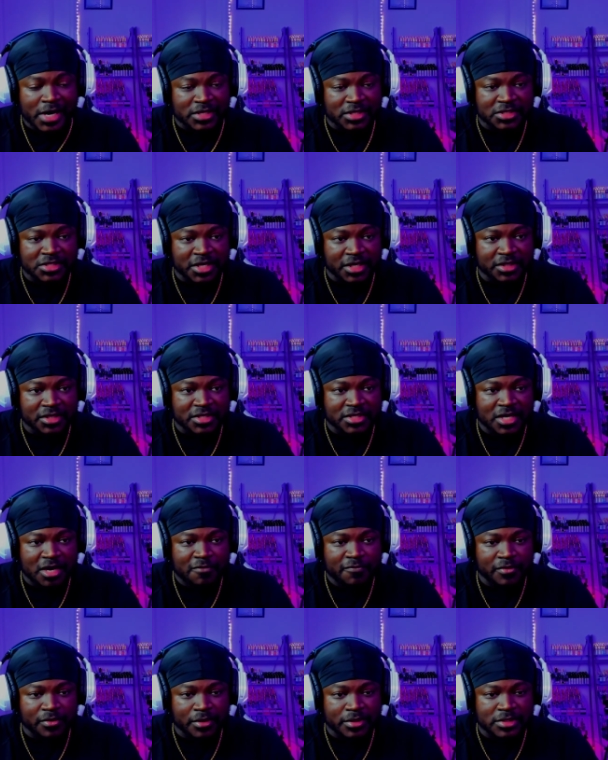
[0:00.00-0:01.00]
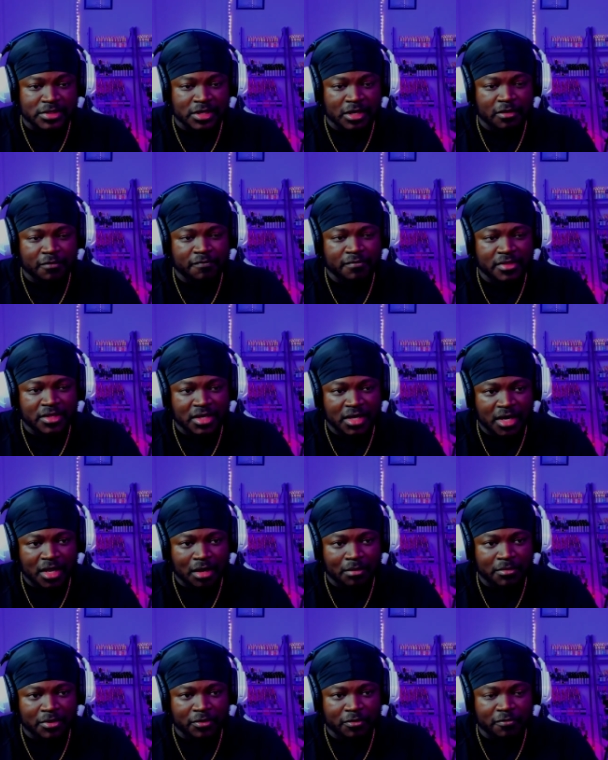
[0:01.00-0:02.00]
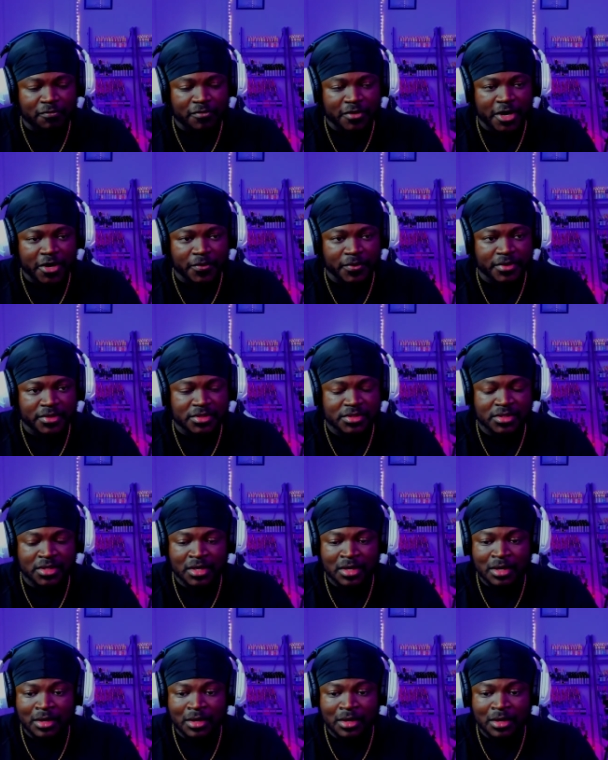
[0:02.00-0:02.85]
can check this out for yourself. The Elemental Fragrance.